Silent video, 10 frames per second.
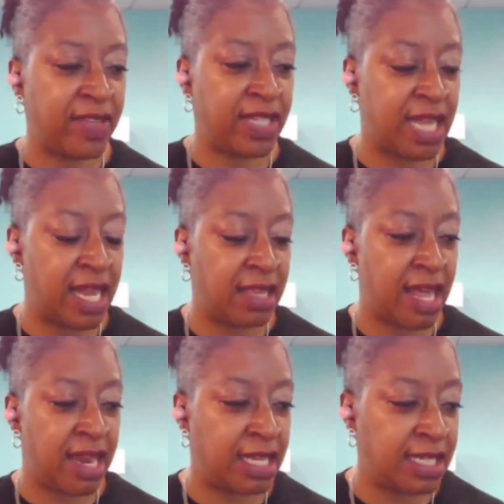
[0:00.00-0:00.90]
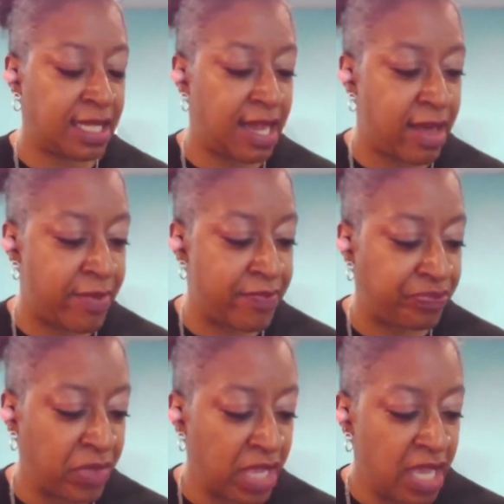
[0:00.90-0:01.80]
and I have a son that is
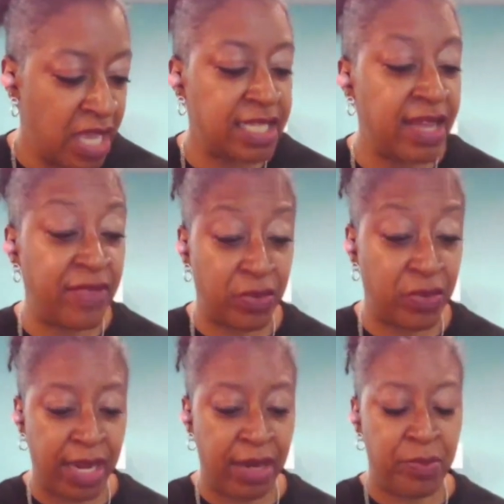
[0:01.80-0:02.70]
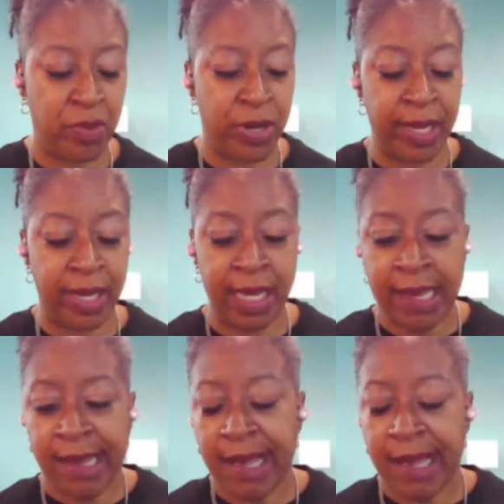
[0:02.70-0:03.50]
in seventh grade, a boy.